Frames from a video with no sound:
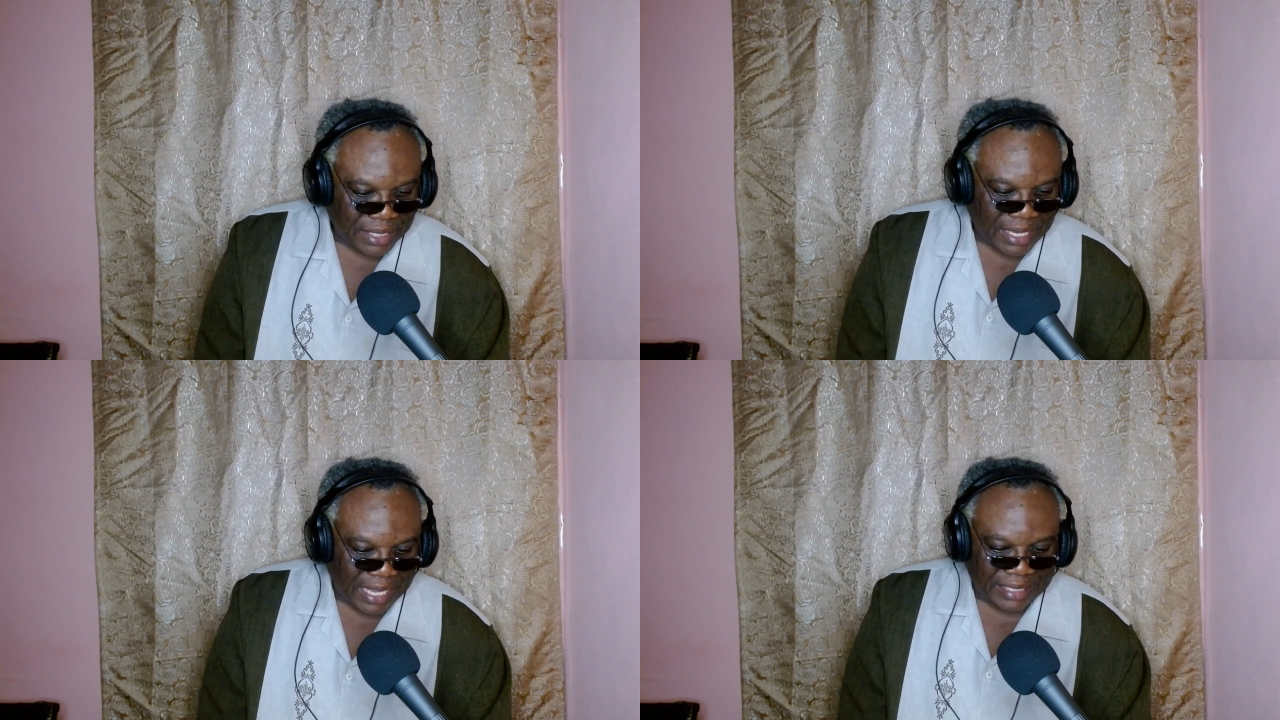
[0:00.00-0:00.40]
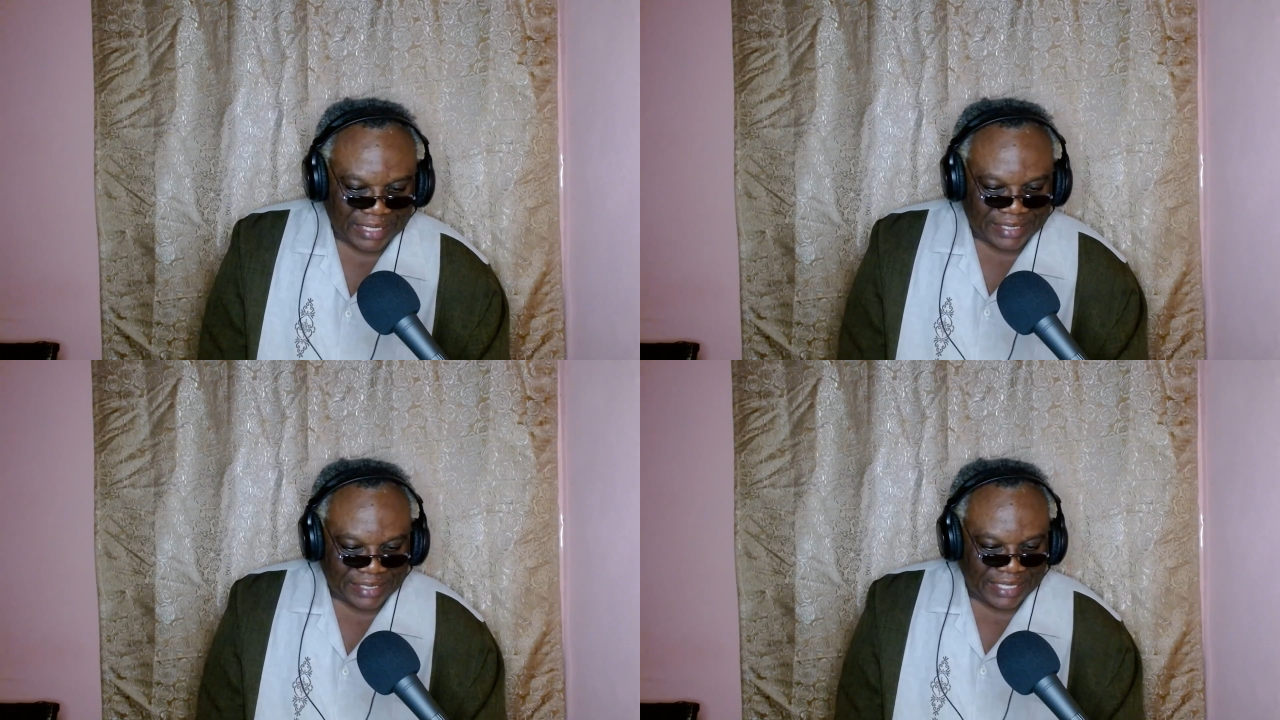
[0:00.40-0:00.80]
and
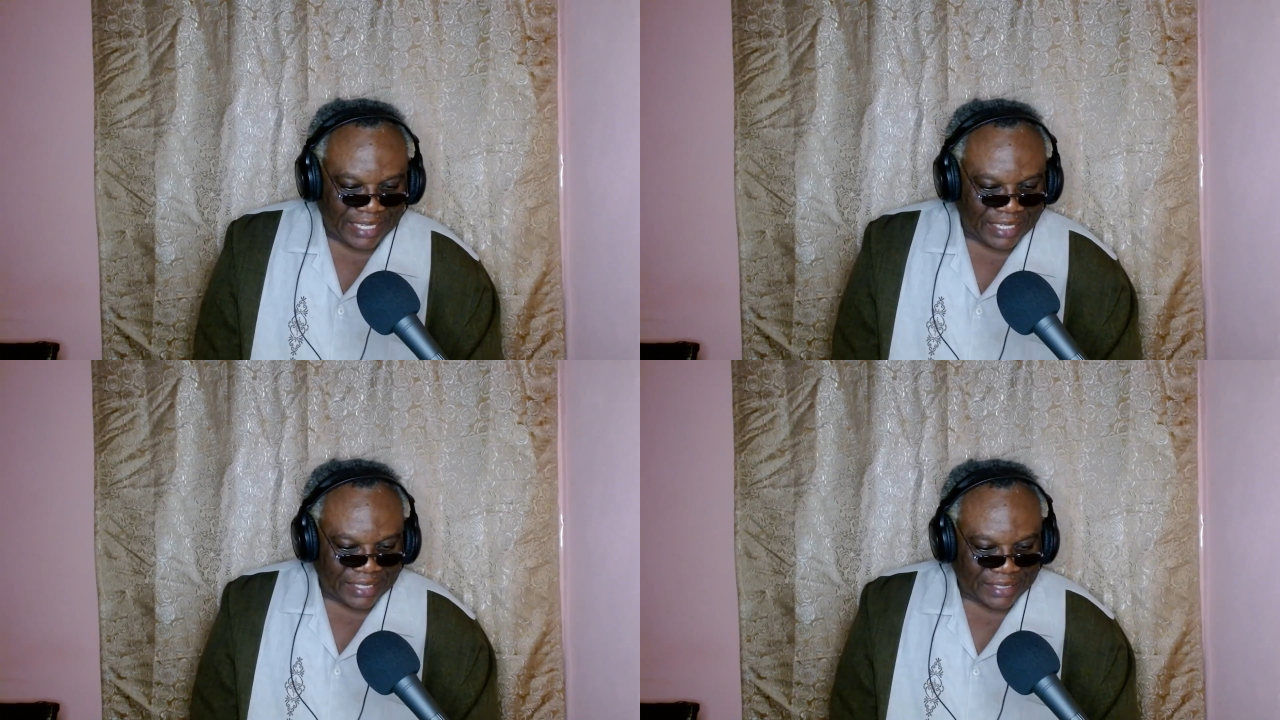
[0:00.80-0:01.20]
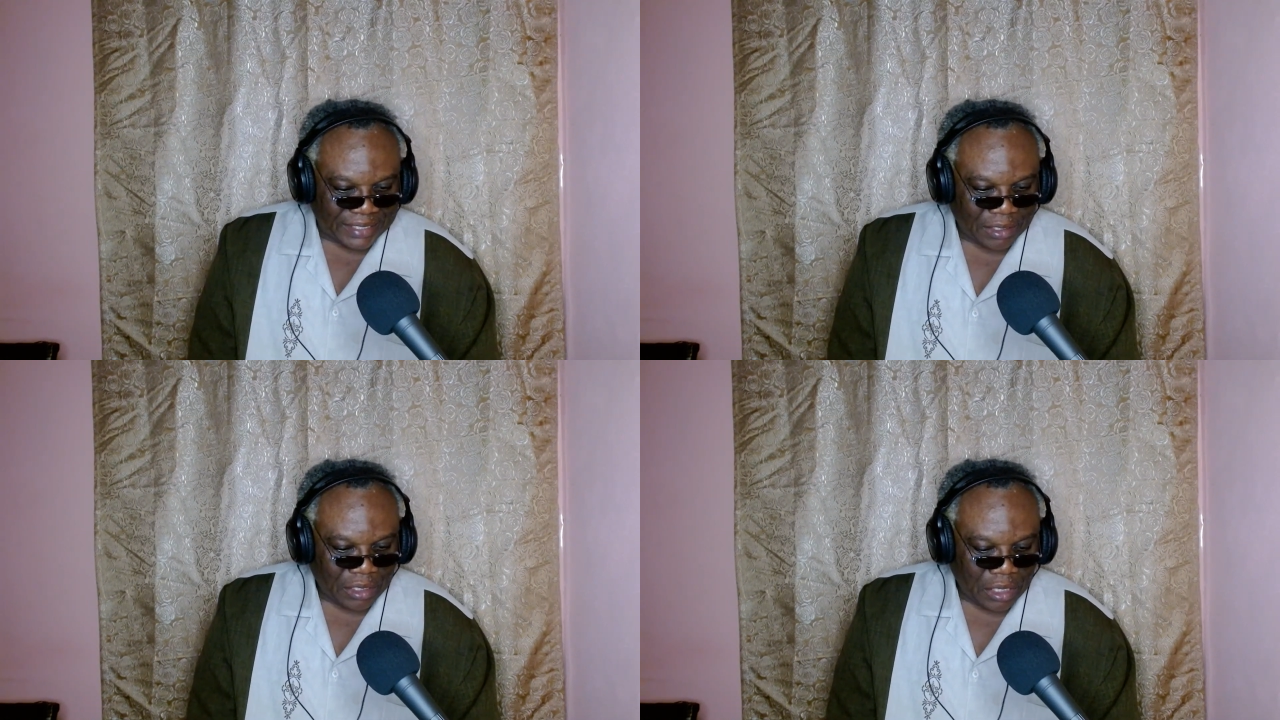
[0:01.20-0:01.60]
this
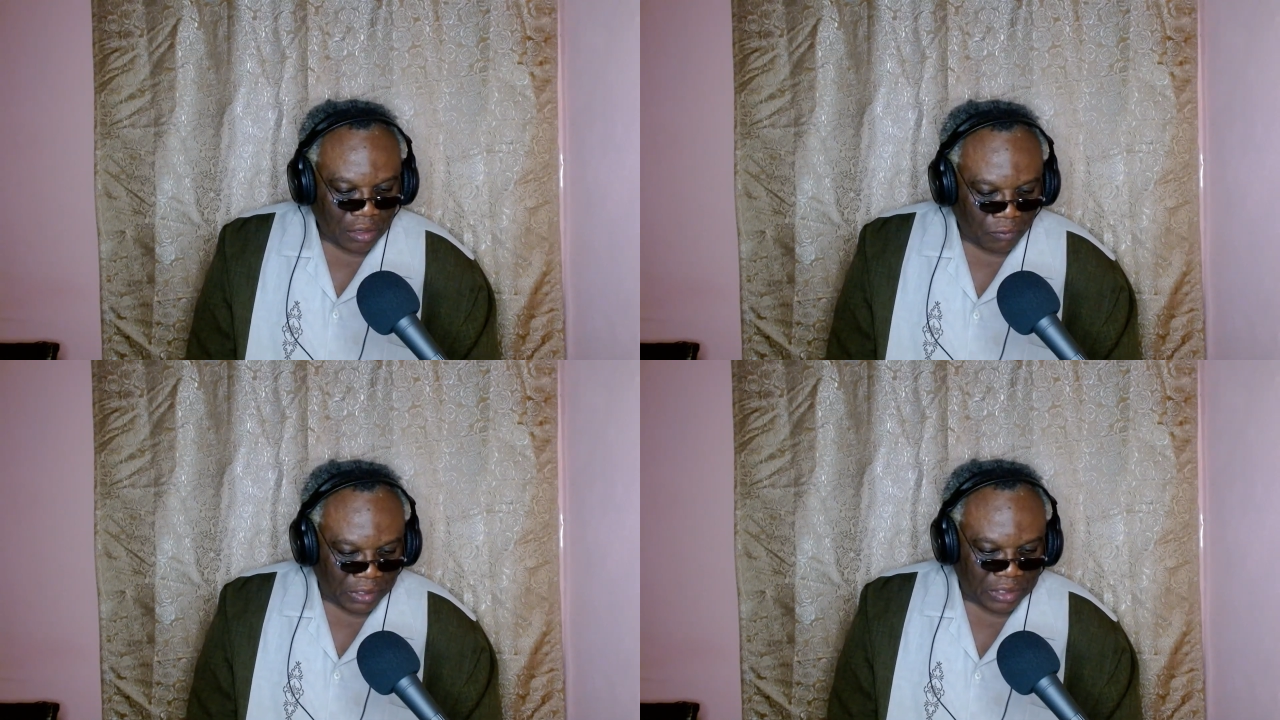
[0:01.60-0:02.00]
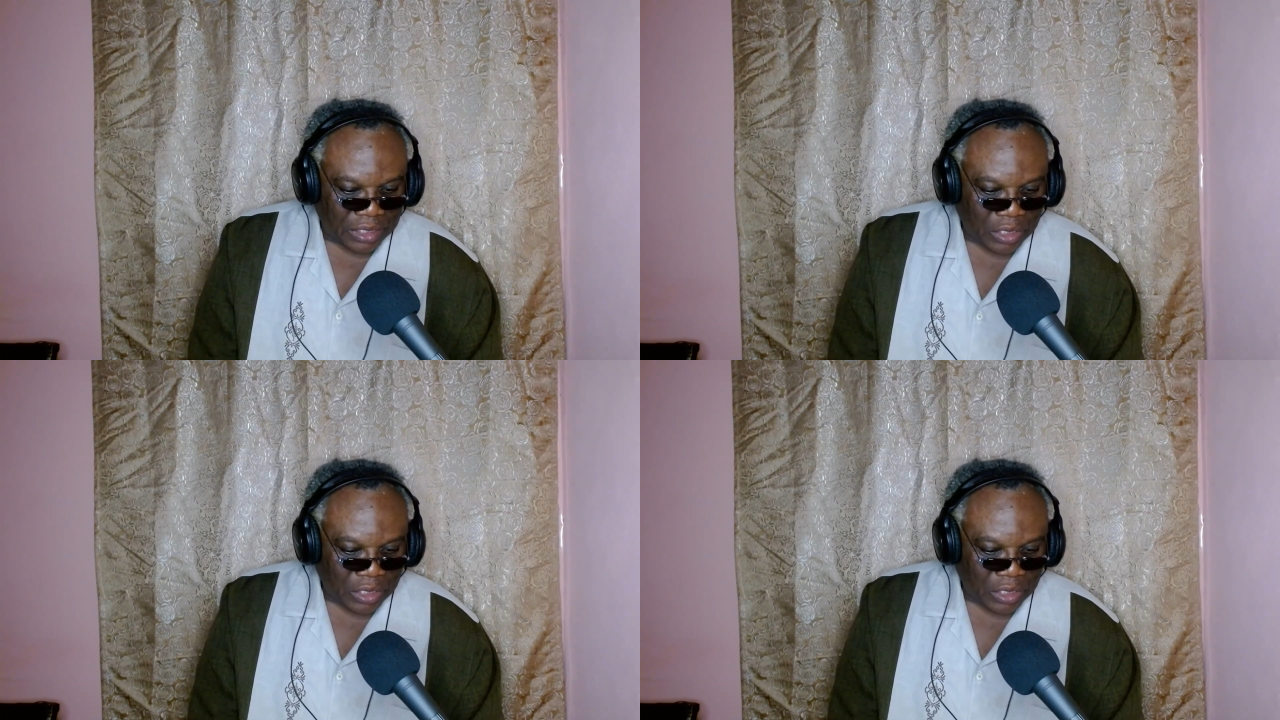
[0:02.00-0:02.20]
deals with